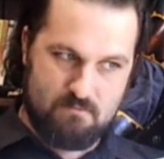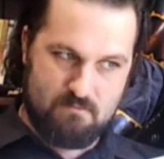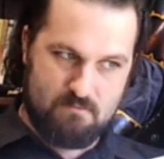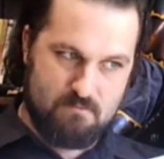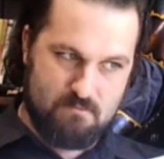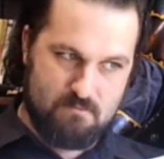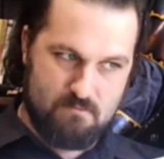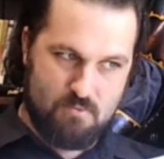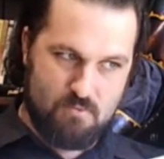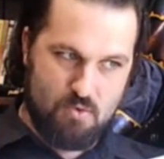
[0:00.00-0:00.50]

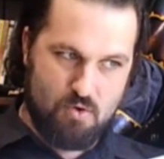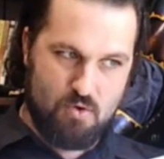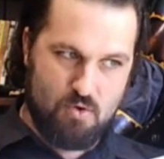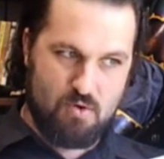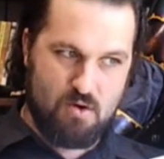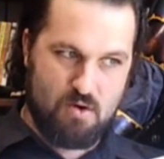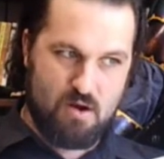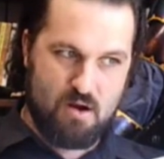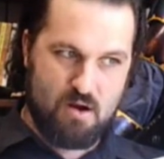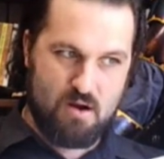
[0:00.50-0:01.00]
more
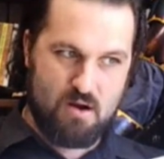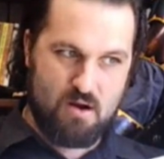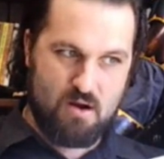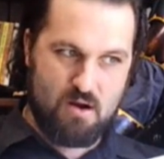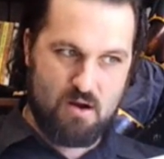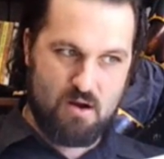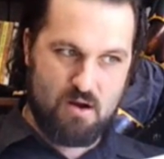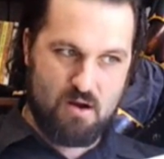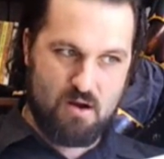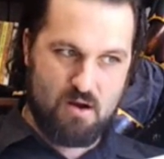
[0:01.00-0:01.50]

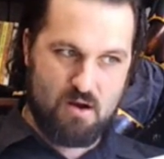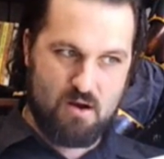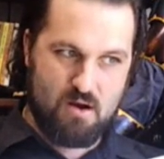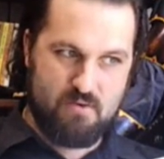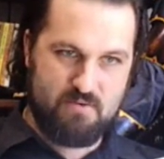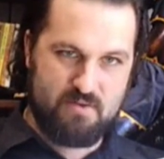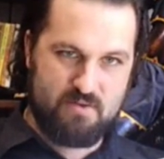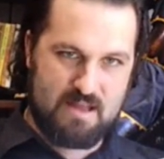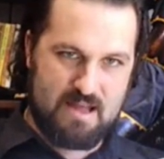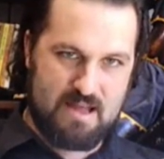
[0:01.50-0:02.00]

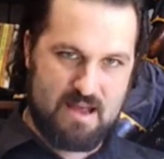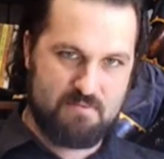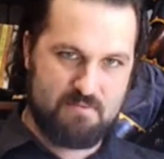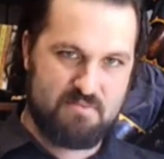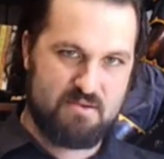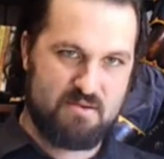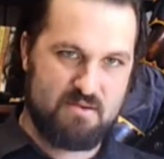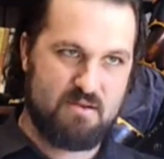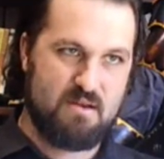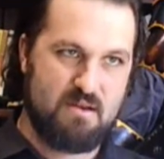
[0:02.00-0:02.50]
overlap,
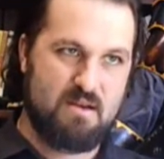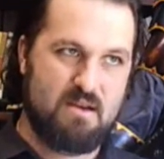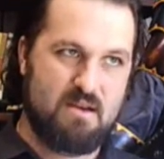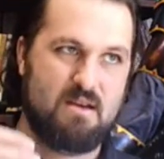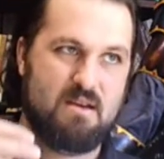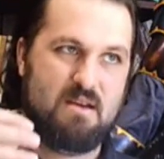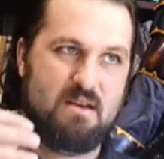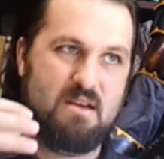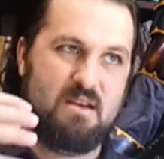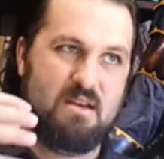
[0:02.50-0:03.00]

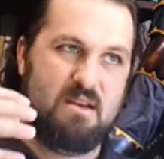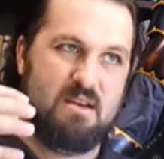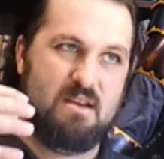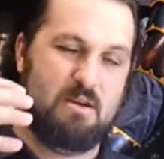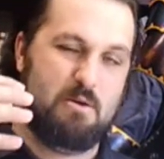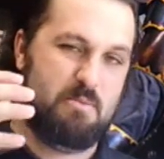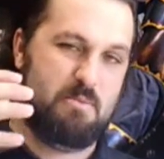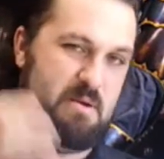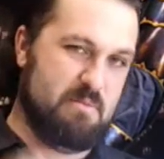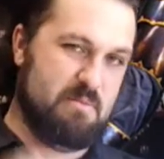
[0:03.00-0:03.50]
it'll
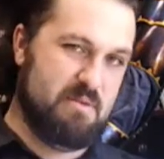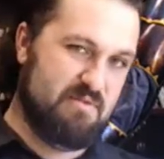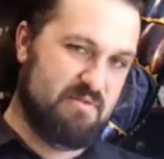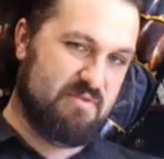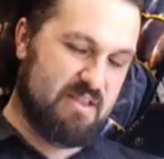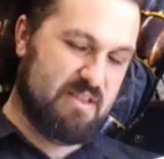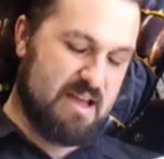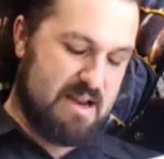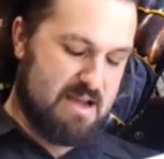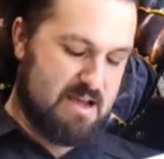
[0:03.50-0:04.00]
be a bit
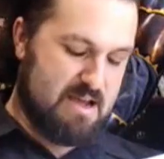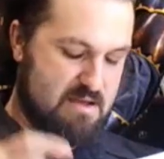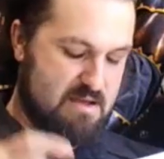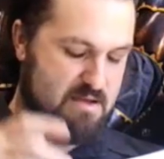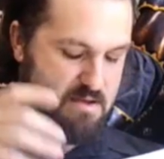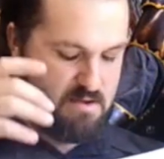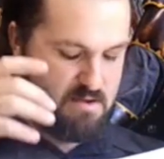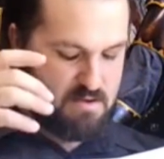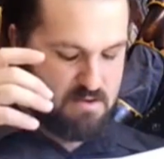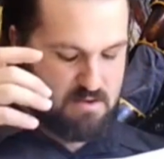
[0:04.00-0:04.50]
flatter.
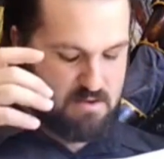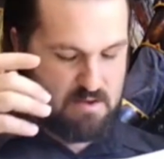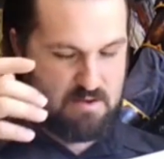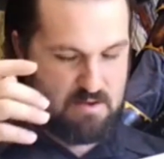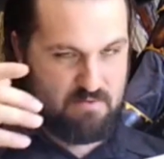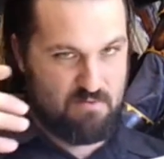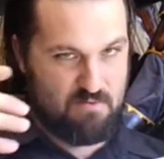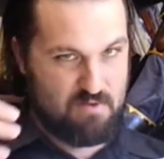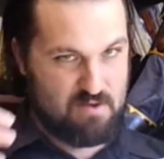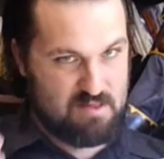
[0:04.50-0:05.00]
If
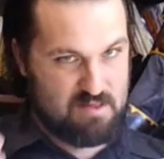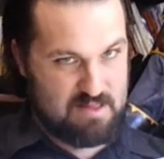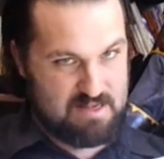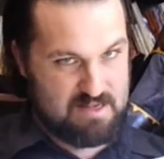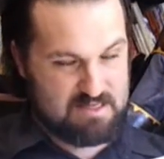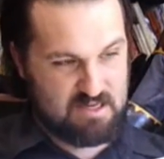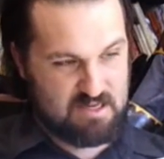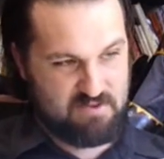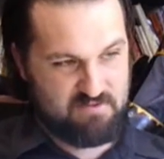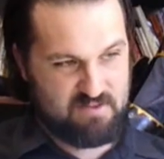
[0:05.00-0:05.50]
you want less
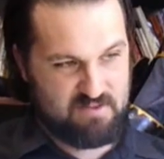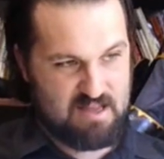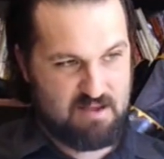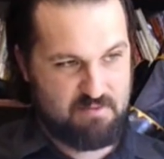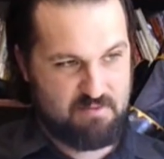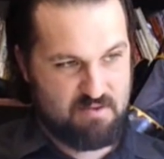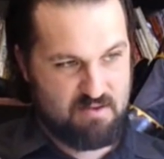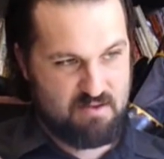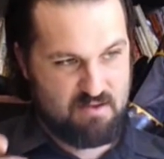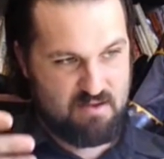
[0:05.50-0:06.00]
overlap,
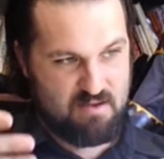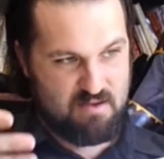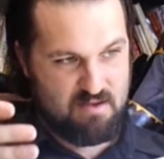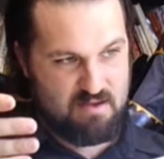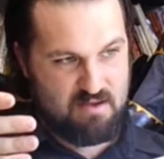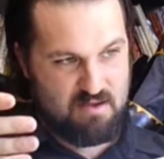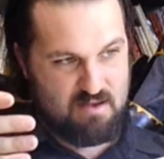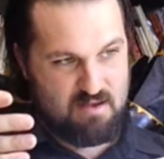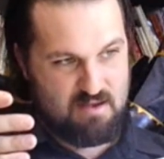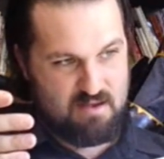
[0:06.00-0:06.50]

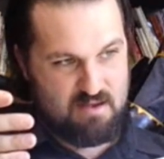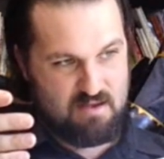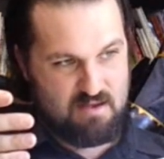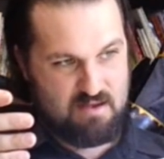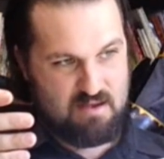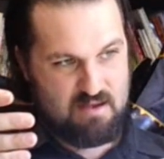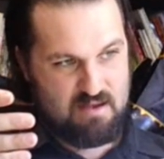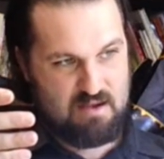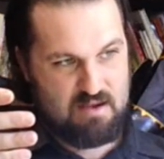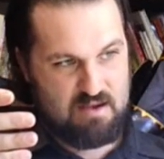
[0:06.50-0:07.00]

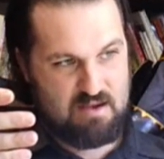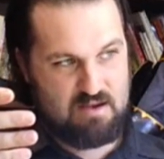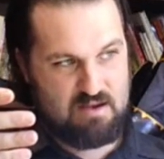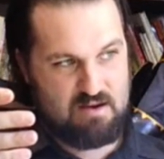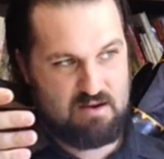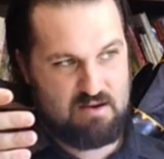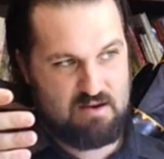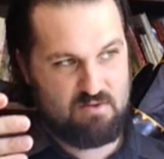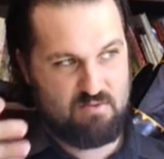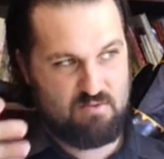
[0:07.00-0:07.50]

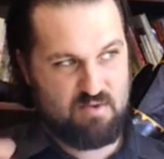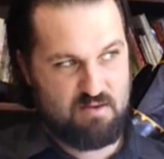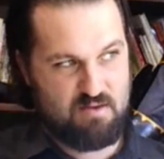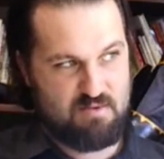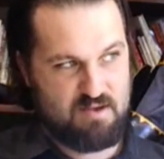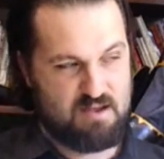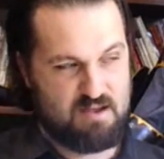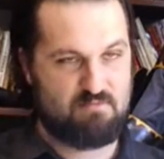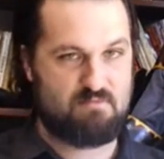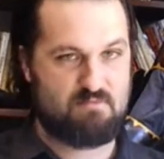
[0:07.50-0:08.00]
it'll be a
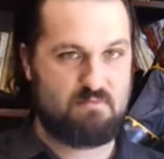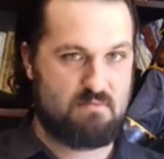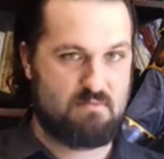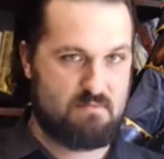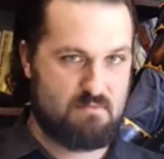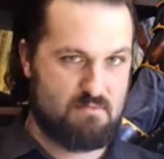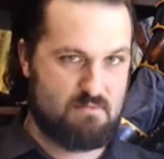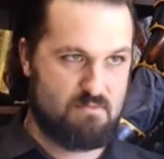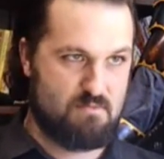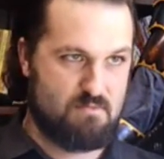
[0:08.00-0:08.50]
bit
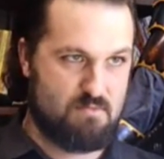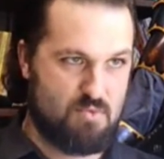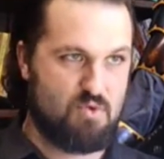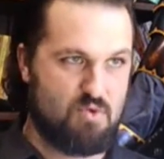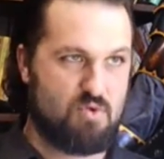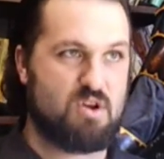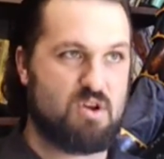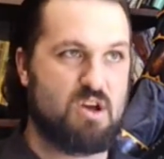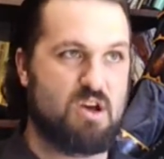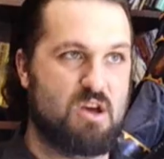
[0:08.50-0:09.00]
more
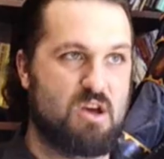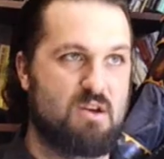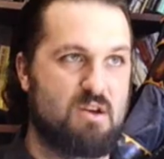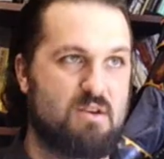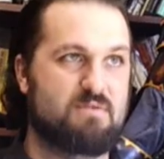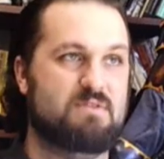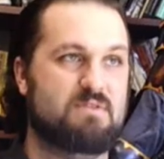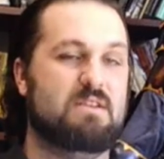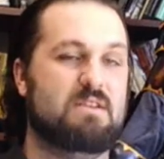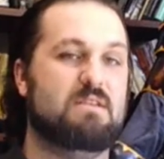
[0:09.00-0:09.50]
curved.
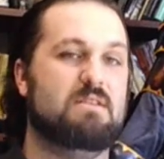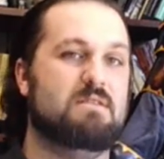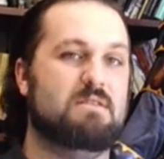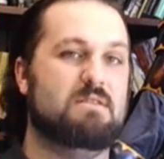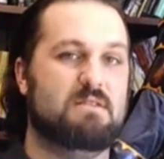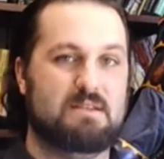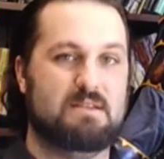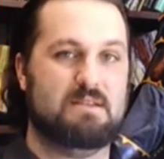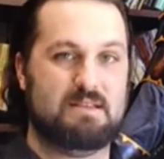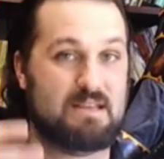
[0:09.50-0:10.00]

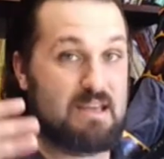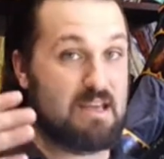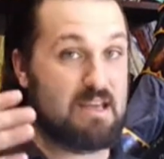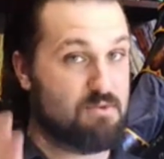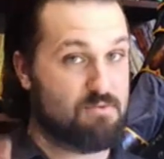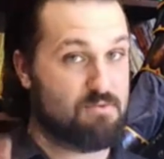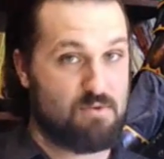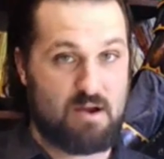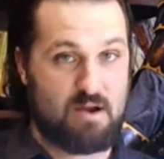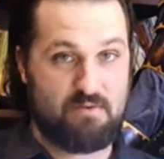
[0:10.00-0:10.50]
Just get it
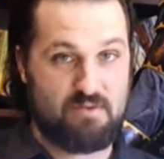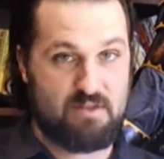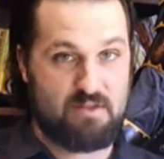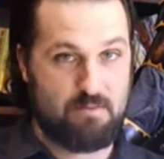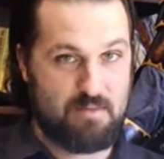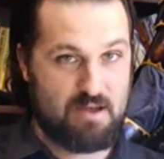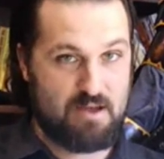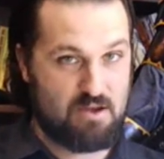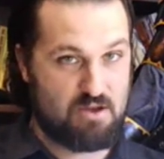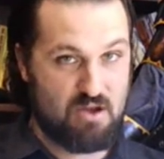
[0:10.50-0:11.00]
right for the
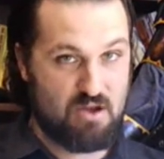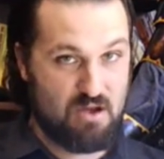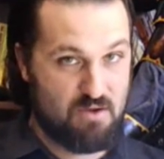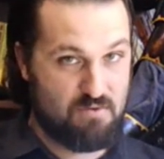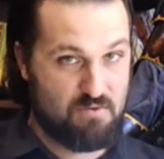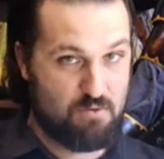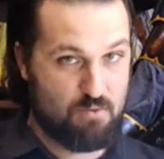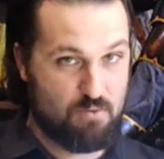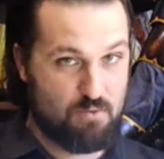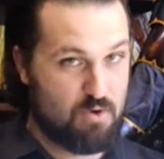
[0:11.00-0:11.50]
amount of curve
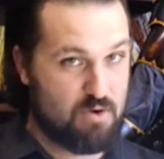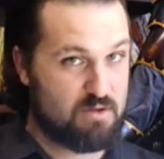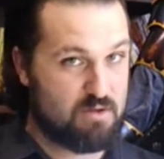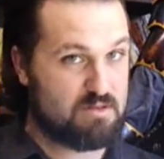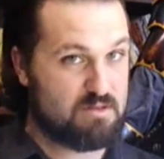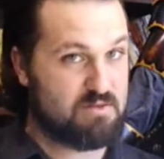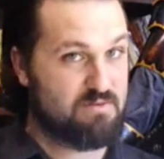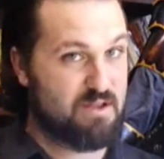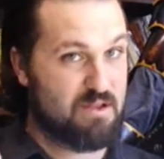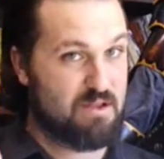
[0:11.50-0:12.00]
you want to
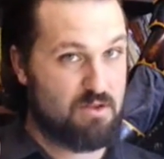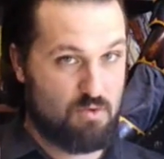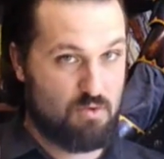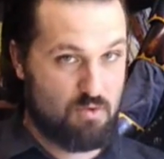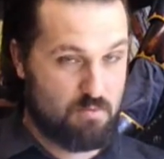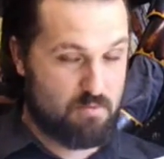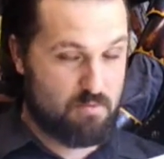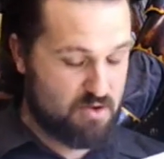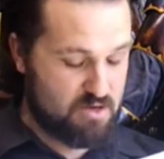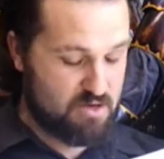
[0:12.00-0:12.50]
fit your
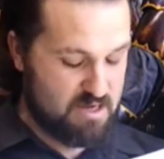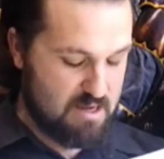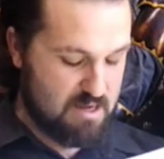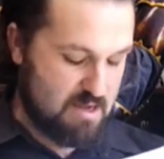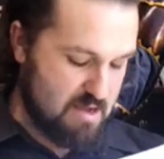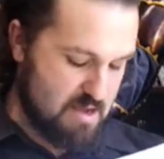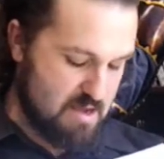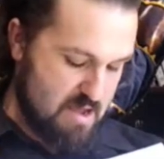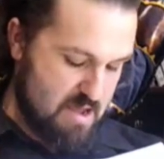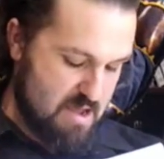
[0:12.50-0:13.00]
body.
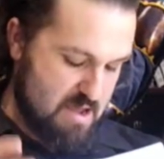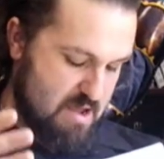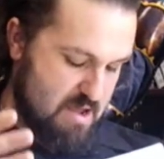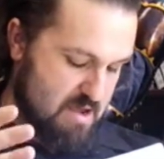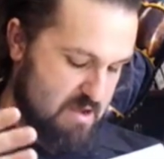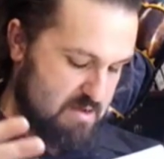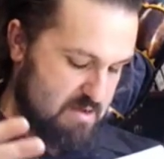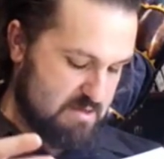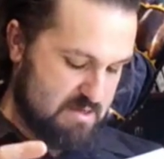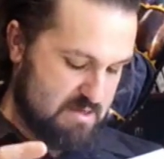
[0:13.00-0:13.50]

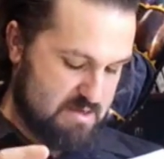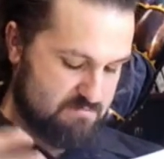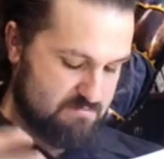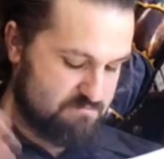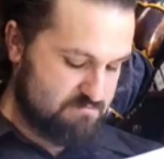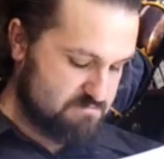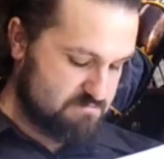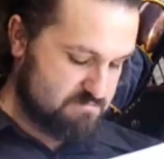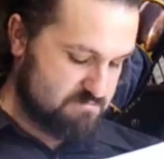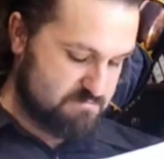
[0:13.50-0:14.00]
And
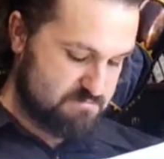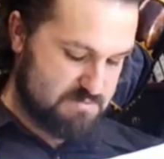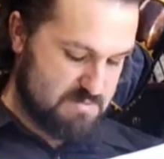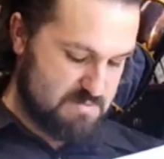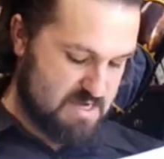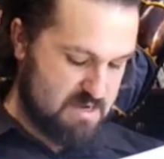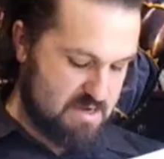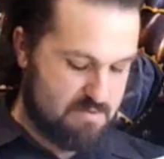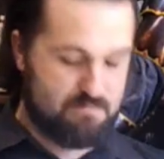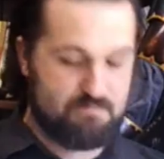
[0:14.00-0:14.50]

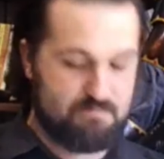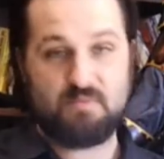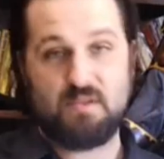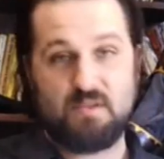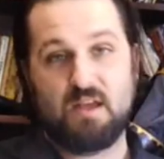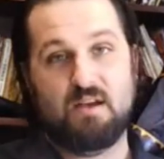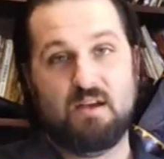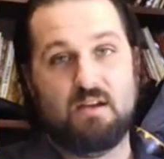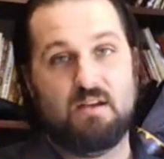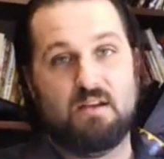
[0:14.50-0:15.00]
yeah,
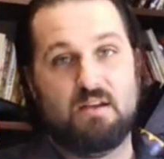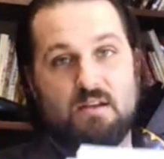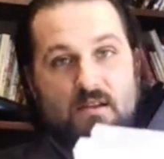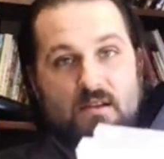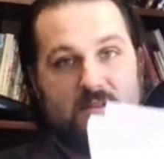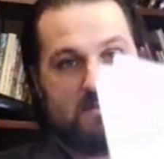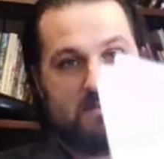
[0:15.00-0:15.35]
it's